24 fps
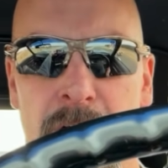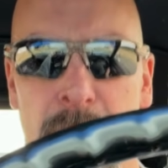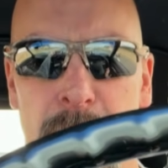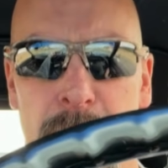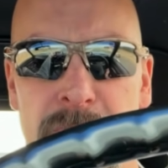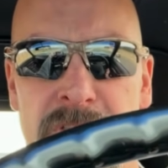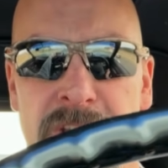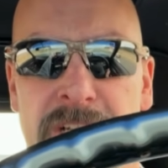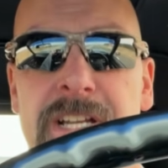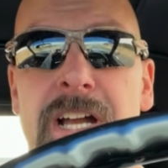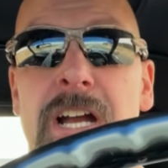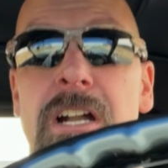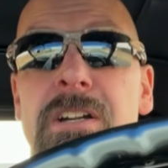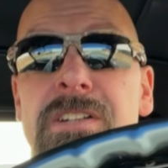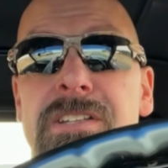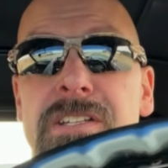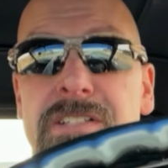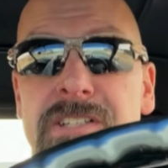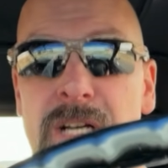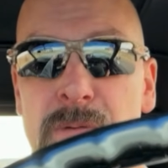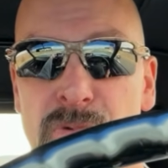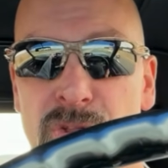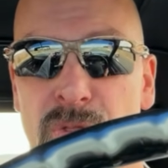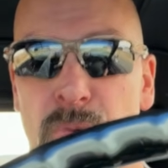The car
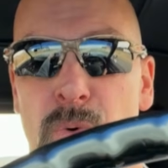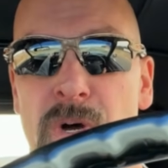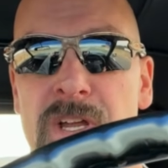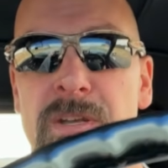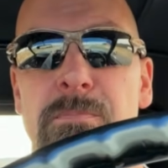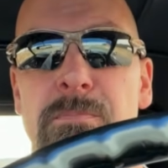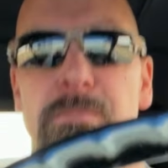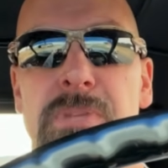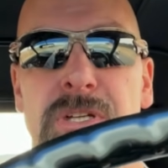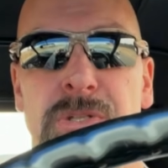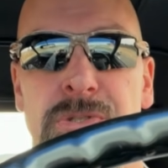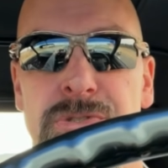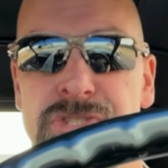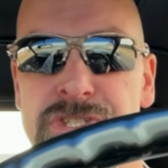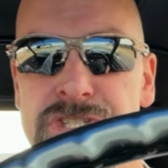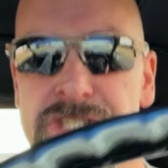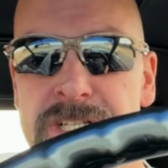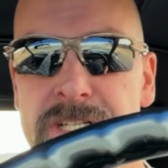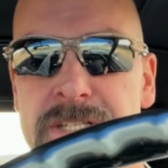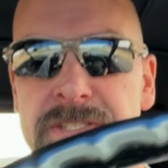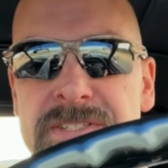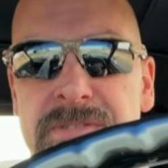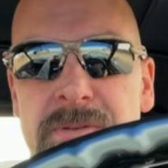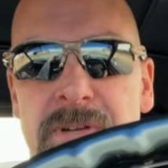did come with one build
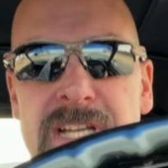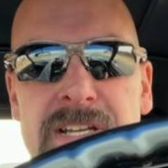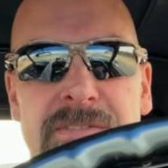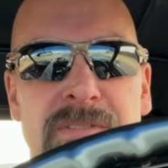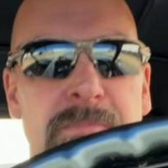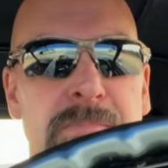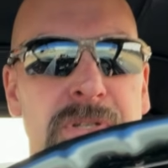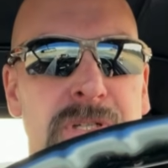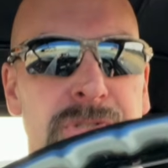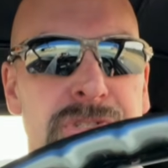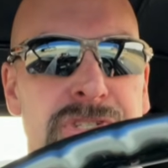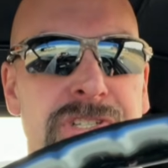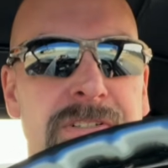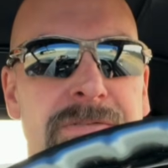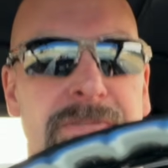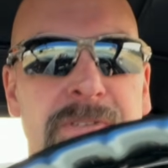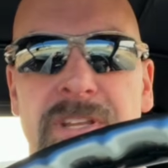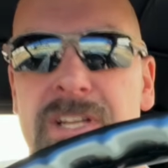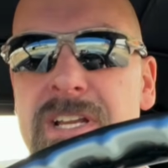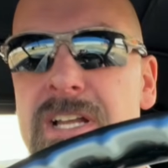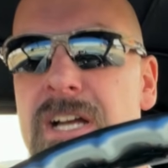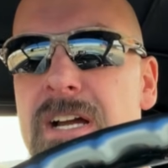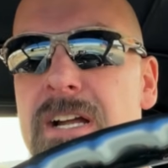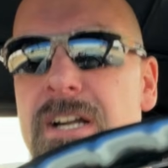sheet, so I have a build sheet for
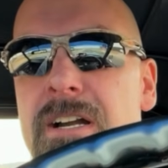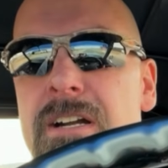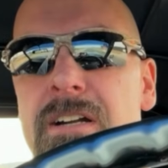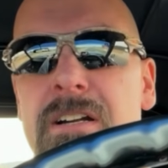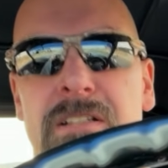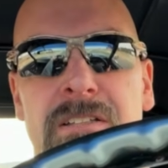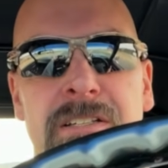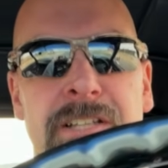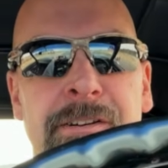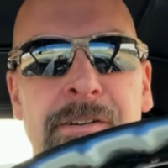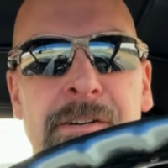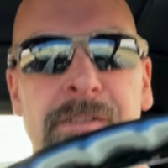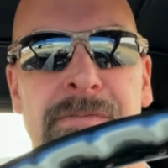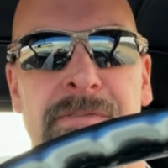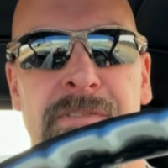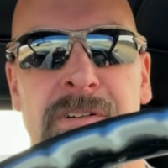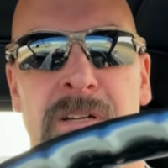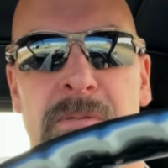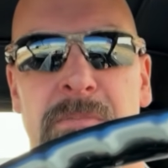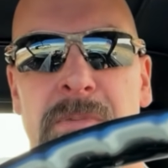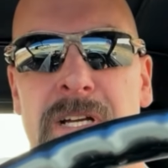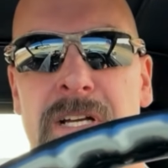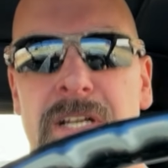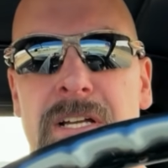the car, a letter
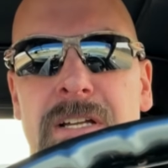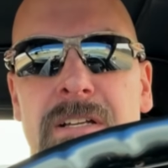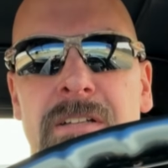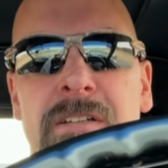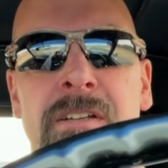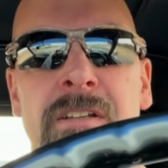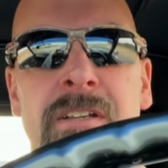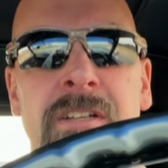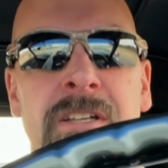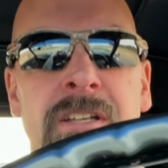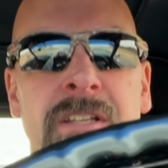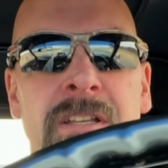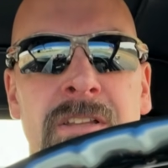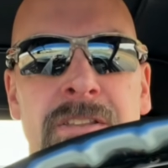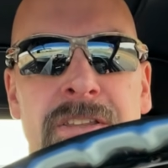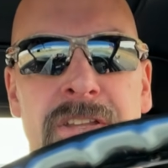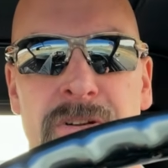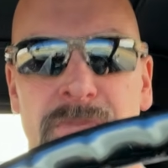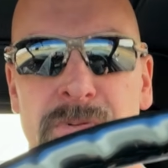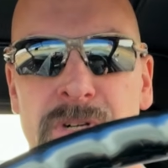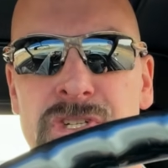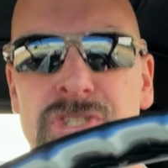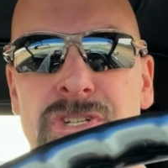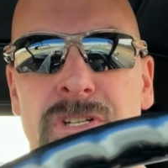from the
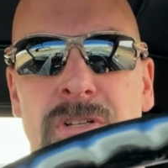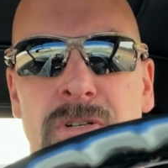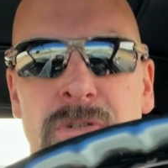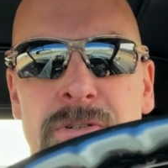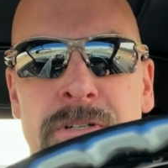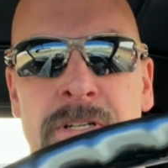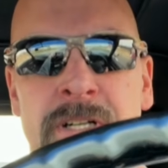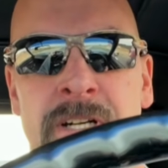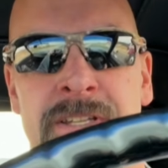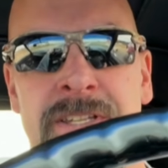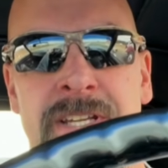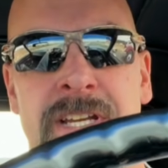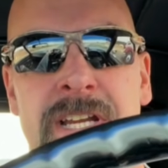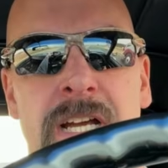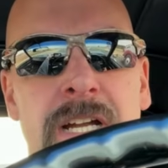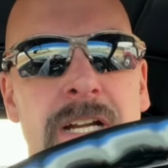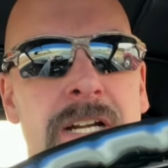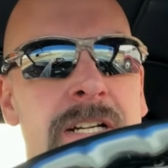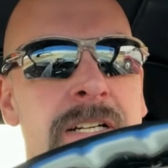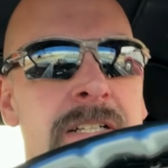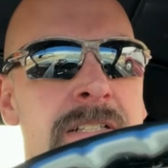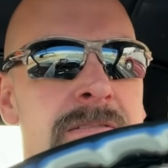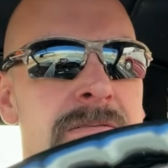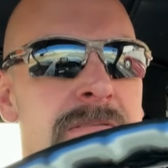original owner on the
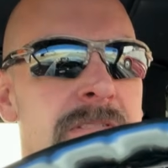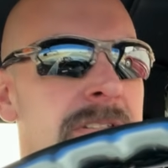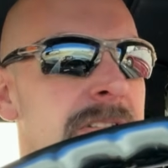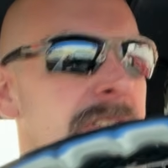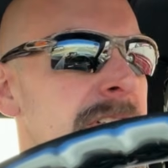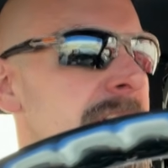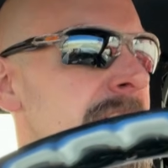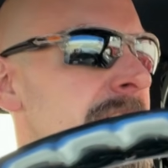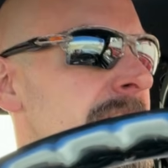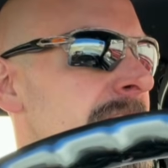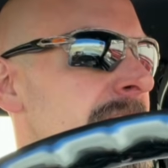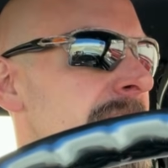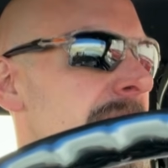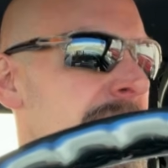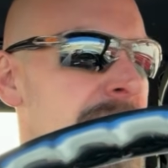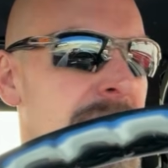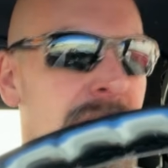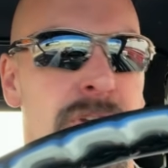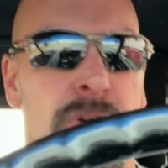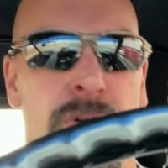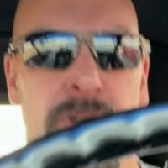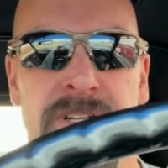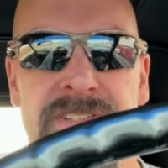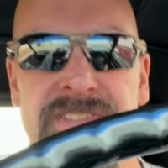car, and of
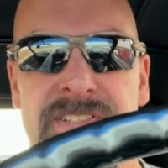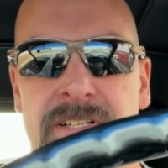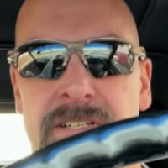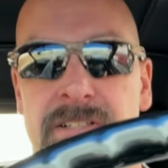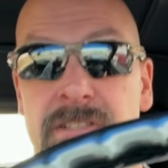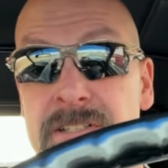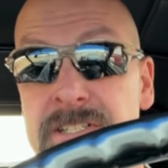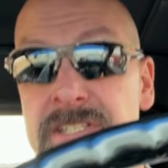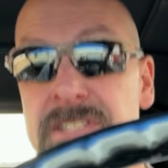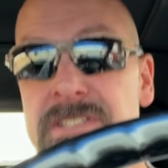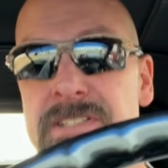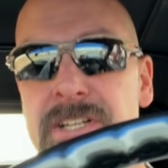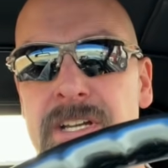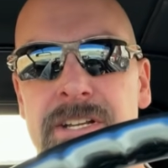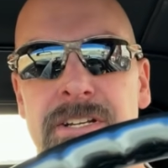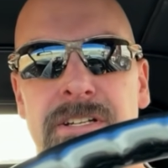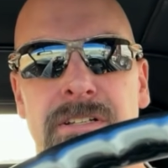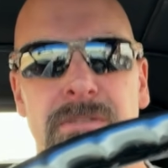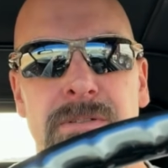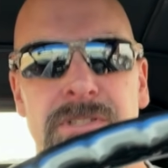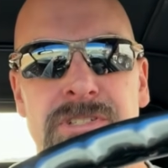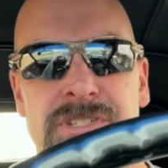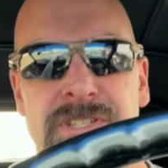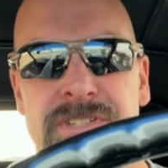course a clean
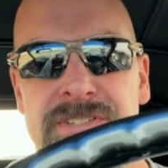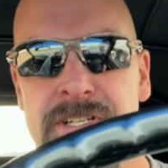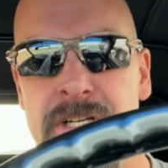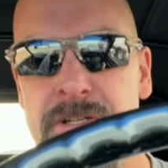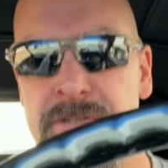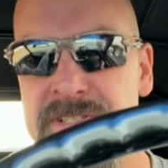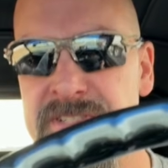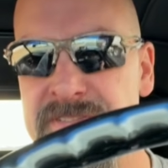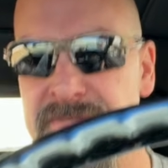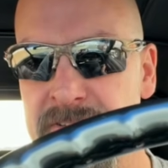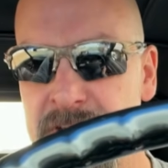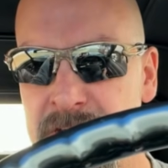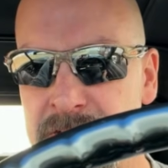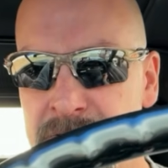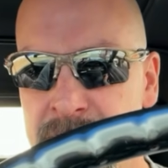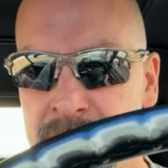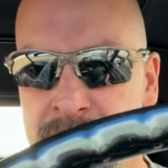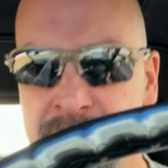title, which is always fun.